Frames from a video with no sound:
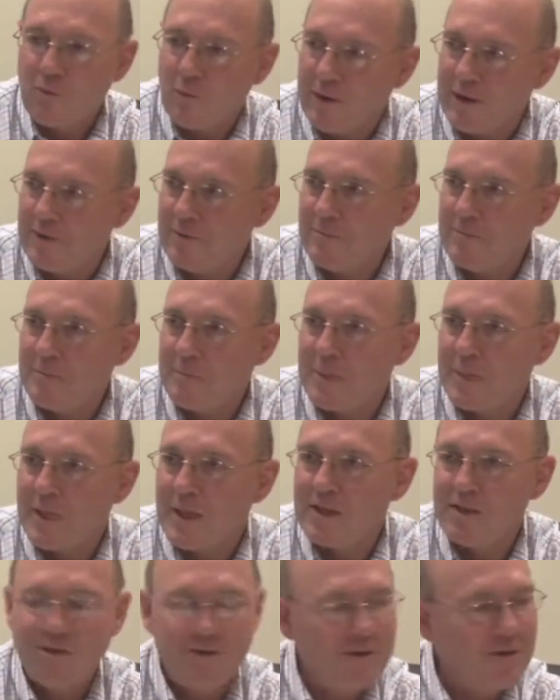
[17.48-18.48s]
Well,
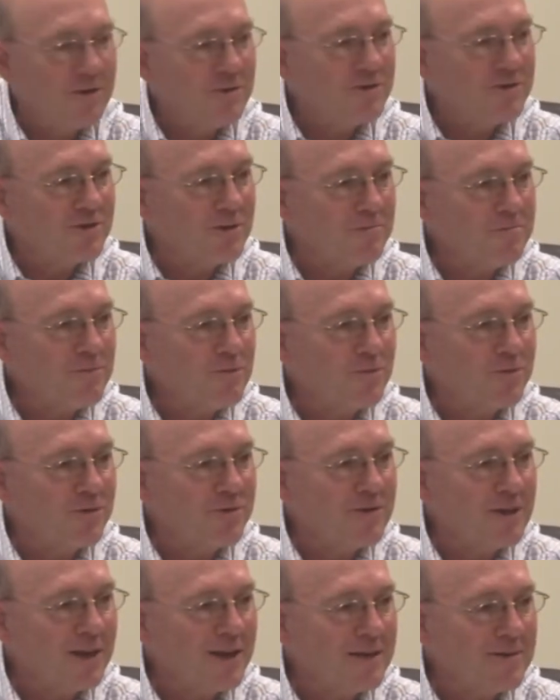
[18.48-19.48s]
you know, at some
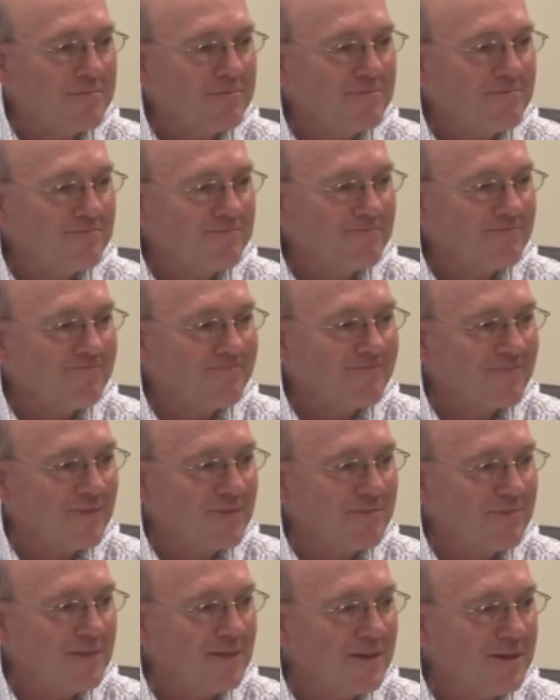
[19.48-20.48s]
point in time,
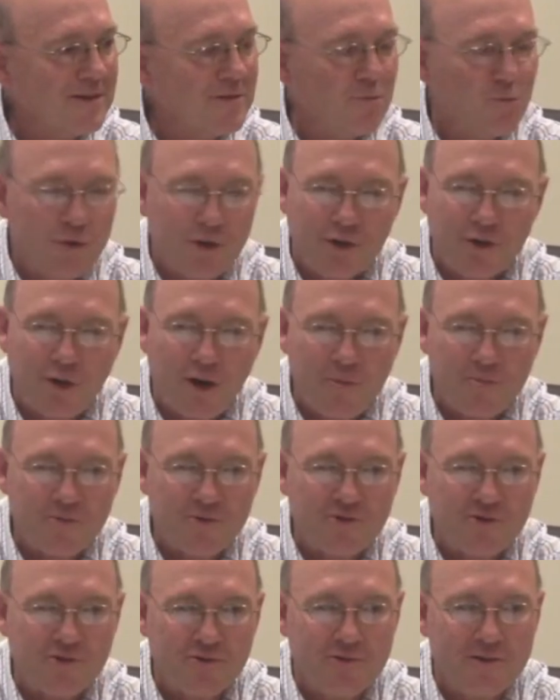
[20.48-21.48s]
when an
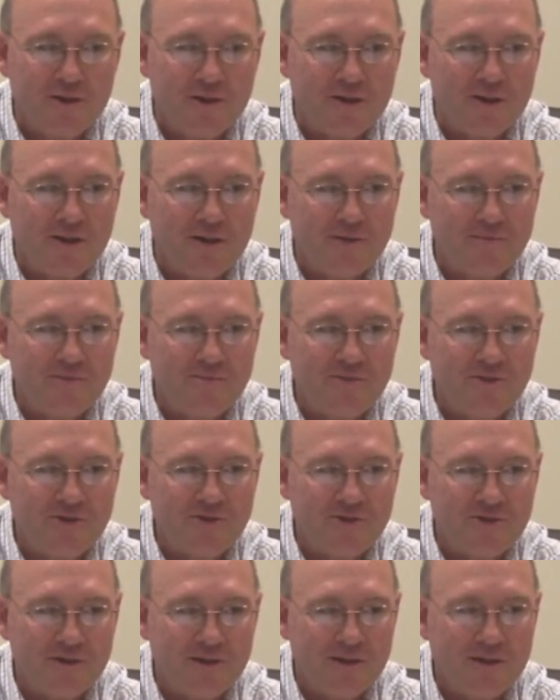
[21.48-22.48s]
opportunity
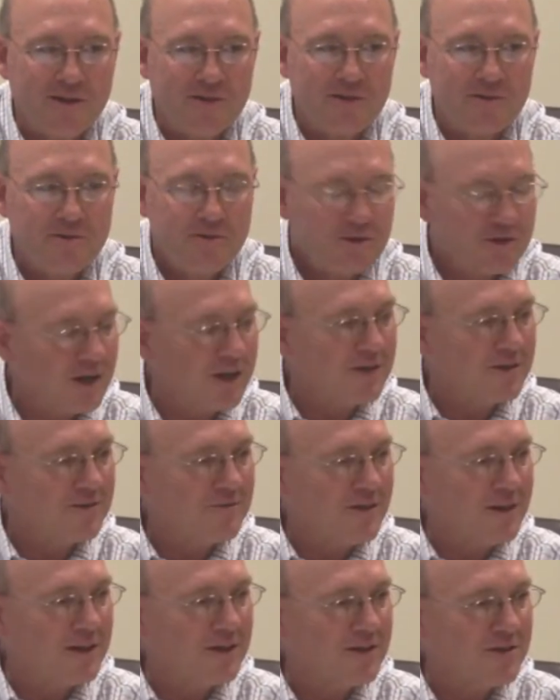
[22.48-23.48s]
comes, you take
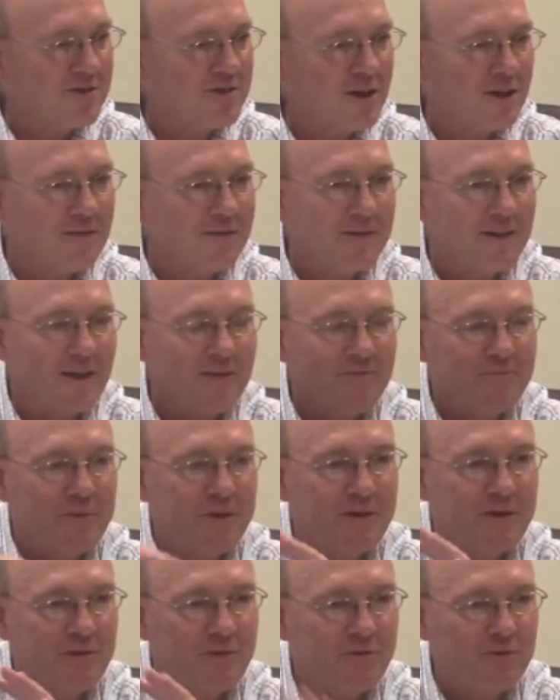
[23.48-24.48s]
advantage of it.
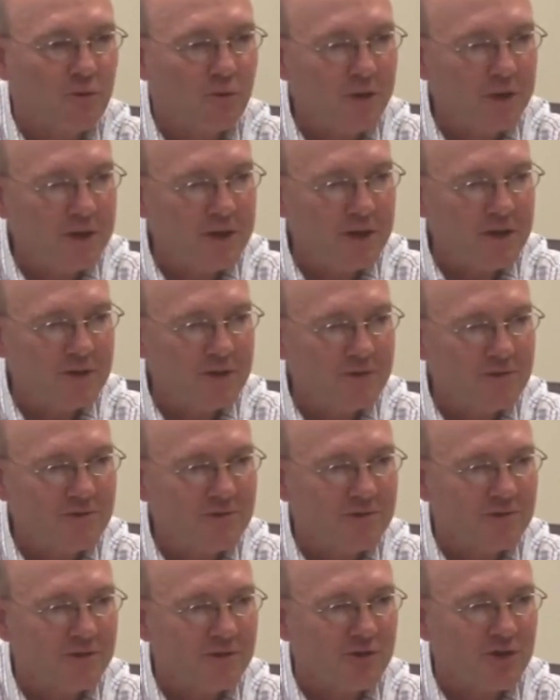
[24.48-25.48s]
I've been here 20
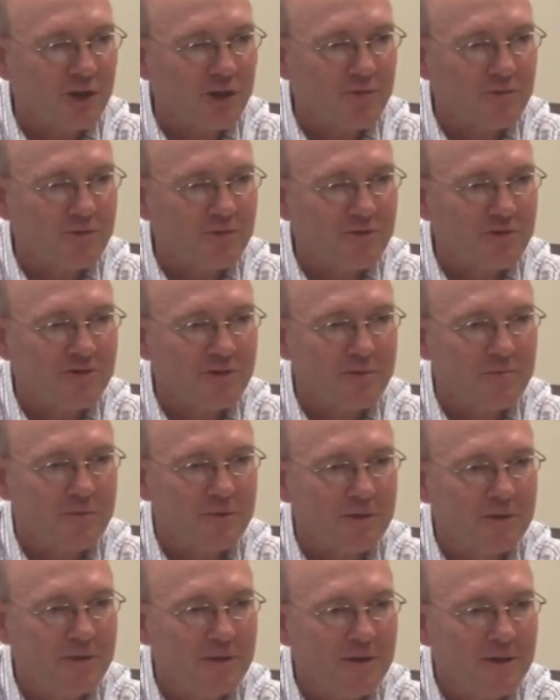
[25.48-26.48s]
years in the General
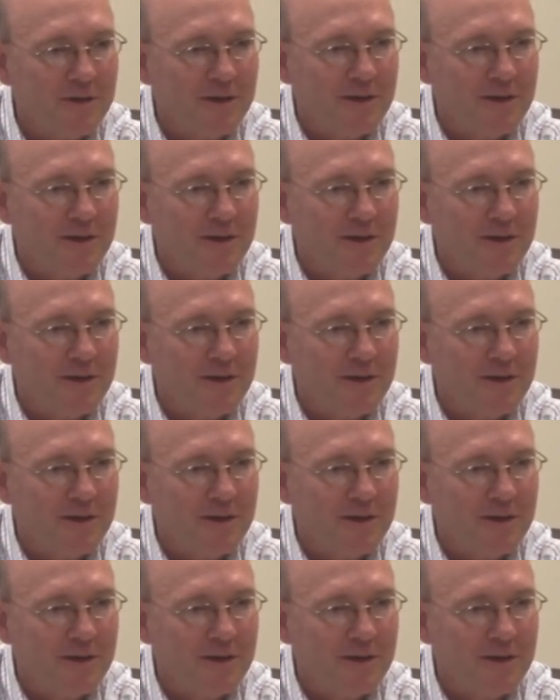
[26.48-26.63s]
Assembly.